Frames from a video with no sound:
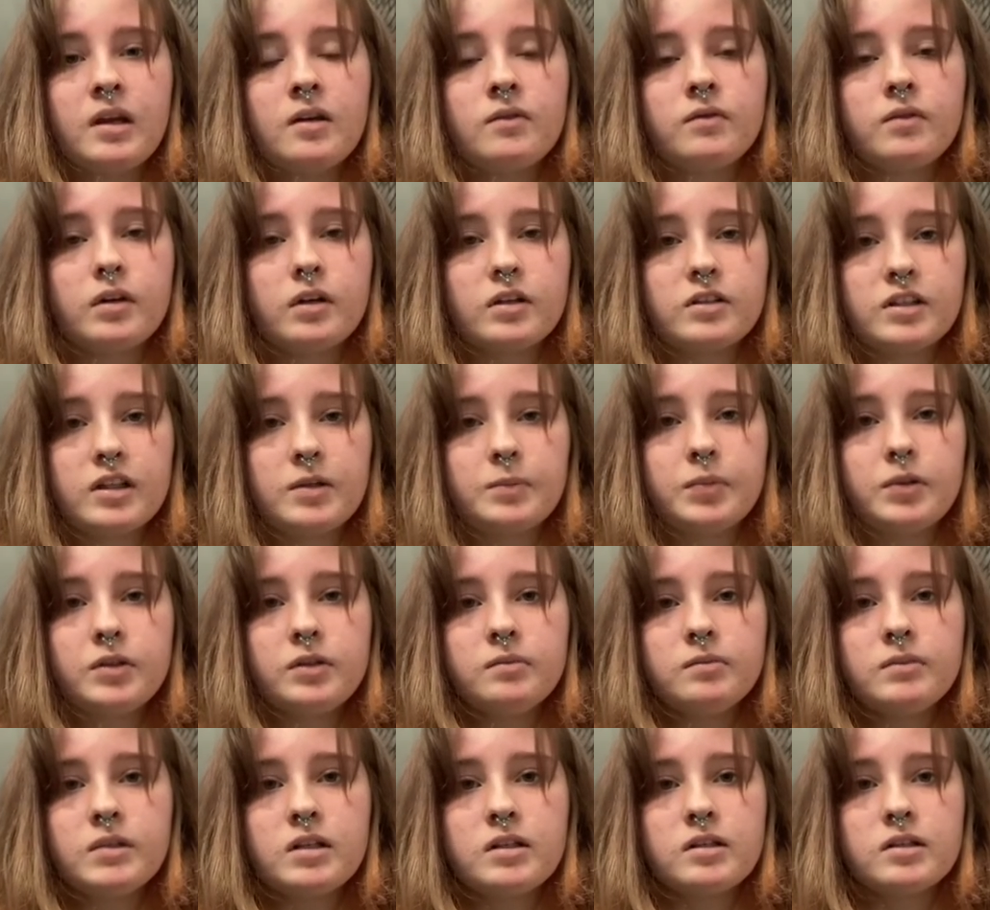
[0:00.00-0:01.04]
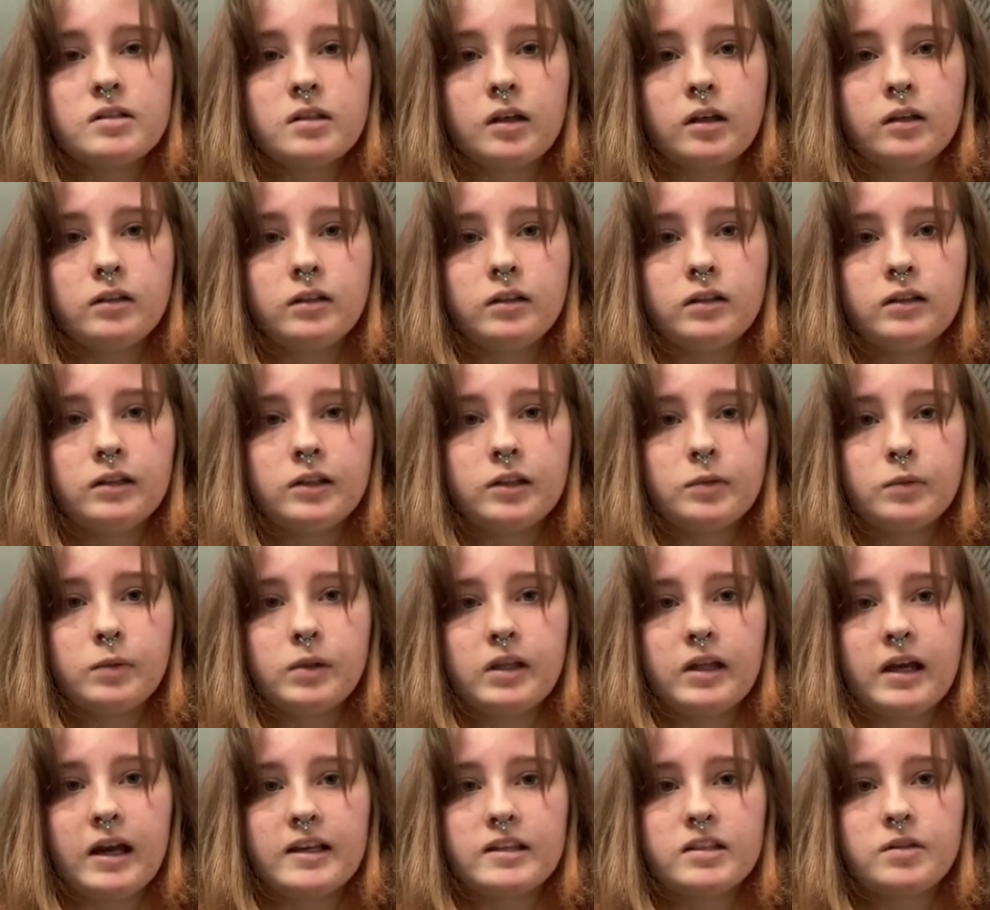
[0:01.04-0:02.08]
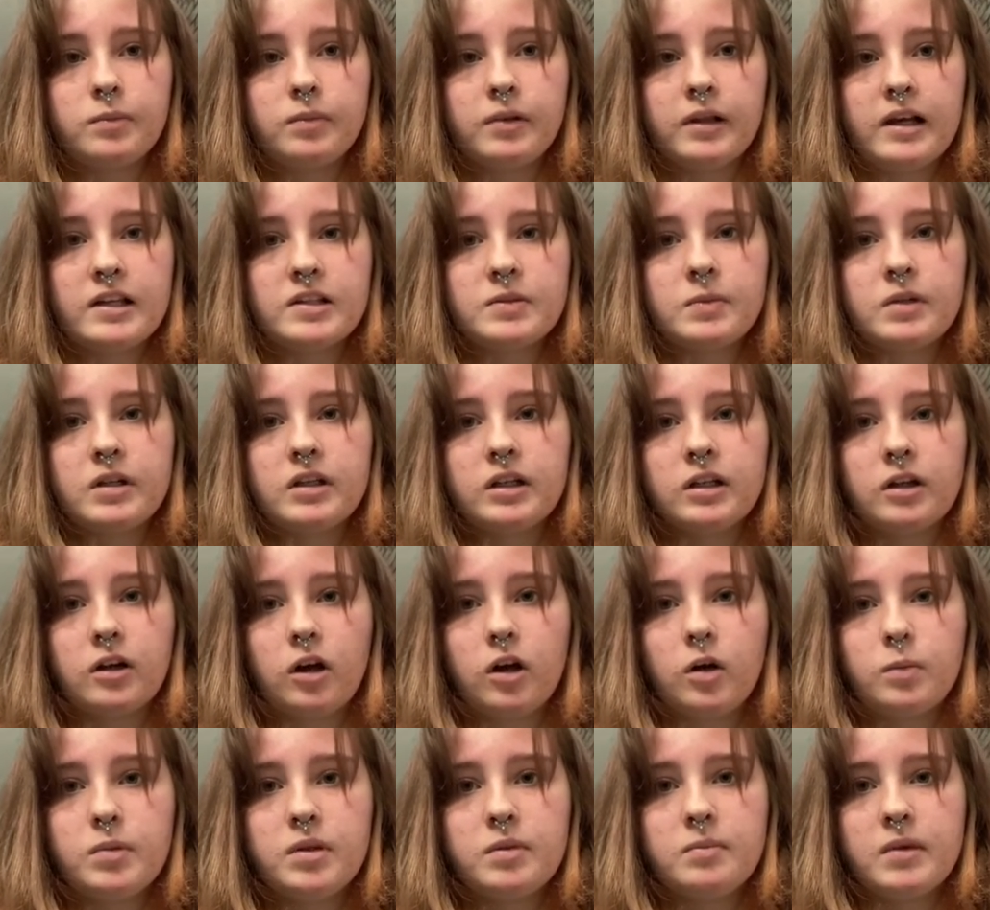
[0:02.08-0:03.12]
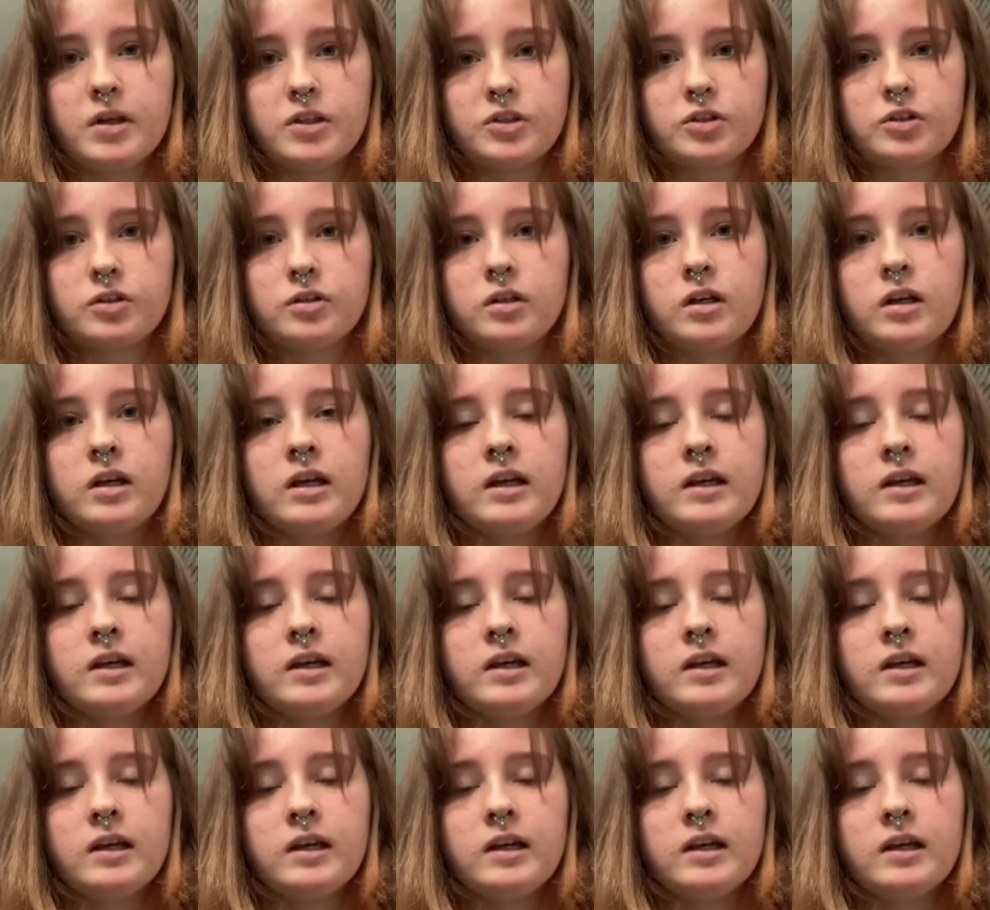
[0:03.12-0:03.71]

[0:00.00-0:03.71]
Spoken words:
For example, solid, liquid, gas, and plasma can all be measured.